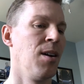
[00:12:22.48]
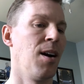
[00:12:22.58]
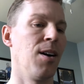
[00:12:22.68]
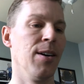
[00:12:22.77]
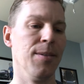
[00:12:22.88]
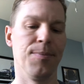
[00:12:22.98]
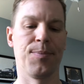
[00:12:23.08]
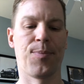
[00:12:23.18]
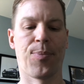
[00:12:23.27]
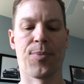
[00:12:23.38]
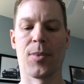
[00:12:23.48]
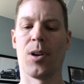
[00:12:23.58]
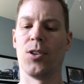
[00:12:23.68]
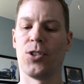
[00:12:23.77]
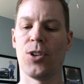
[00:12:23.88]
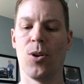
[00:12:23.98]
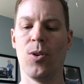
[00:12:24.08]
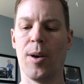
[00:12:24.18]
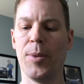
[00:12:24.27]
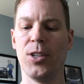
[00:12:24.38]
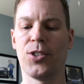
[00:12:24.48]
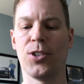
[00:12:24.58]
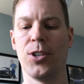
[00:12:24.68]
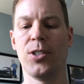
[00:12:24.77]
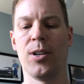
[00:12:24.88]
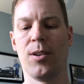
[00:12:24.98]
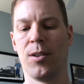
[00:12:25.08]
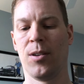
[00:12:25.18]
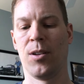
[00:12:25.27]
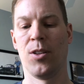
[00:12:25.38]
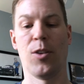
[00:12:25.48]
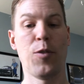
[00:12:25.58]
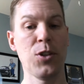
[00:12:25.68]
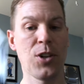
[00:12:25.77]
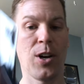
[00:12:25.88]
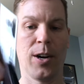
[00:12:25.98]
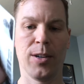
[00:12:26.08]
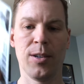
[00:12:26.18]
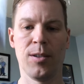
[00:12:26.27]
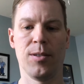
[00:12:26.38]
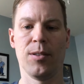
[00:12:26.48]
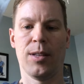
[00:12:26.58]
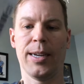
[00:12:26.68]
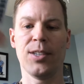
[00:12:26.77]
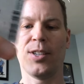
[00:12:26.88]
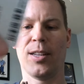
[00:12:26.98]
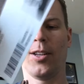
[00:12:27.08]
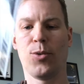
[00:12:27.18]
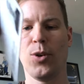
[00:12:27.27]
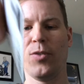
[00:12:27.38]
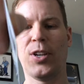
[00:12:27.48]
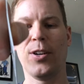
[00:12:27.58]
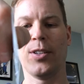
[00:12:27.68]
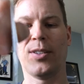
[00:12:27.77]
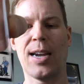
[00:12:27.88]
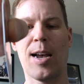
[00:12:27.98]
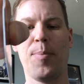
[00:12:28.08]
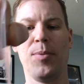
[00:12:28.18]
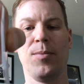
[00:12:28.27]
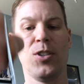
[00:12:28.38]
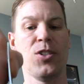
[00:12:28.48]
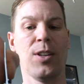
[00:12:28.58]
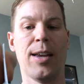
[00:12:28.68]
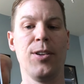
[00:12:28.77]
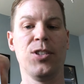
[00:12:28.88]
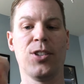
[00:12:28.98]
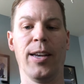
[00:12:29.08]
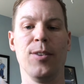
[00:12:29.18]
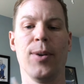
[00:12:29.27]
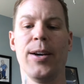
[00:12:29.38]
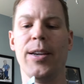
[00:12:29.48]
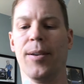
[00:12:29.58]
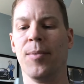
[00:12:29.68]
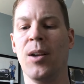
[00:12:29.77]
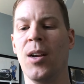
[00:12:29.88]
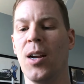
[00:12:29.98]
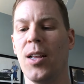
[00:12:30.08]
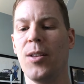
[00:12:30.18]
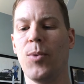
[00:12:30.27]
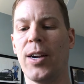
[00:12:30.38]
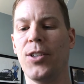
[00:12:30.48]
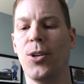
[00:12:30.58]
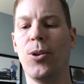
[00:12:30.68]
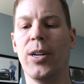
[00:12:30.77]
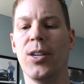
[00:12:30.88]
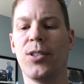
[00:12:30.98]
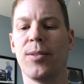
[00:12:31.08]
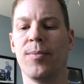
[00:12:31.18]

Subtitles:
right. So I'm going to insert the first card. Like I said, the grooves here on the top just allow you to slide it right in. And then what I do is